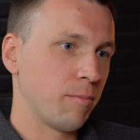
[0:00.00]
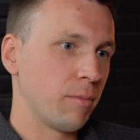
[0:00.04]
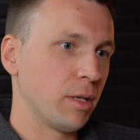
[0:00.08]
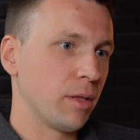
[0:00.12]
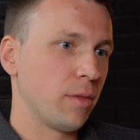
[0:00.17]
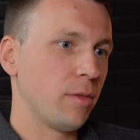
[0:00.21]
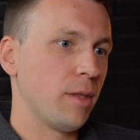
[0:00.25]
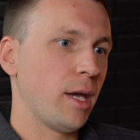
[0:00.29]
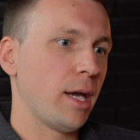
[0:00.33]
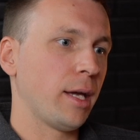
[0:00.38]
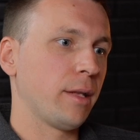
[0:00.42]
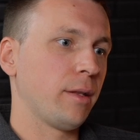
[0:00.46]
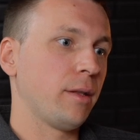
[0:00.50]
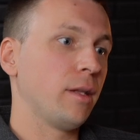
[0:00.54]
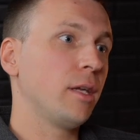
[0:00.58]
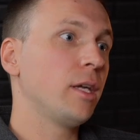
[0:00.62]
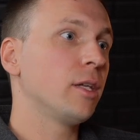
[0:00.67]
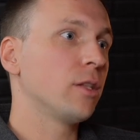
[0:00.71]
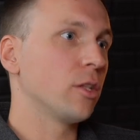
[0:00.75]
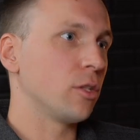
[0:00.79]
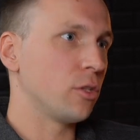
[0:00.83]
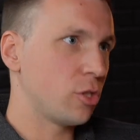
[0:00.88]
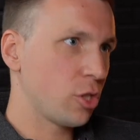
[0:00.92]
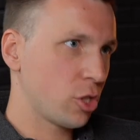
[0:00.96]
But then
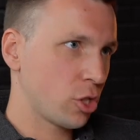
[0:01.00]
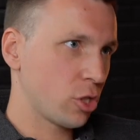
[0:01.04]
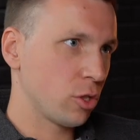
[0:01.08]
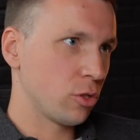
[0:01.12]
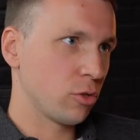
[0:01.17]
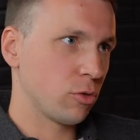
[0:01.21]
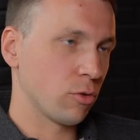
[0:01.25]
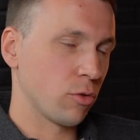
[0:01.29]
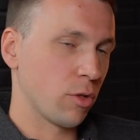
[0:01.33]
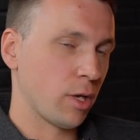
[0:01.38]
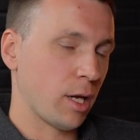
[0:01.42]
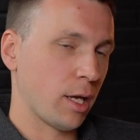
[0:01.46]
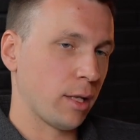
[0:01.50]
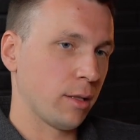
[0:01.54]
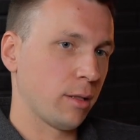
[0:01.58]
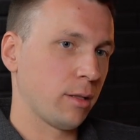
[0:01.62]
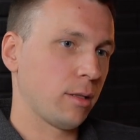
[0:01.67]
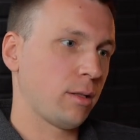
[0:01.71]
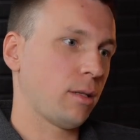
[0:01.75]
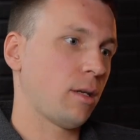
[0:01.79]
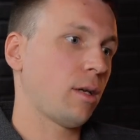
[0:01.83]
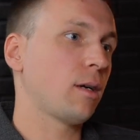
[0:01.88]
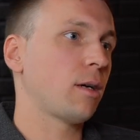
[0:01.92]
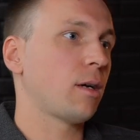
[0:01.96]
in addition to
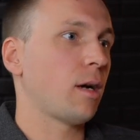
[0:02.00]
that,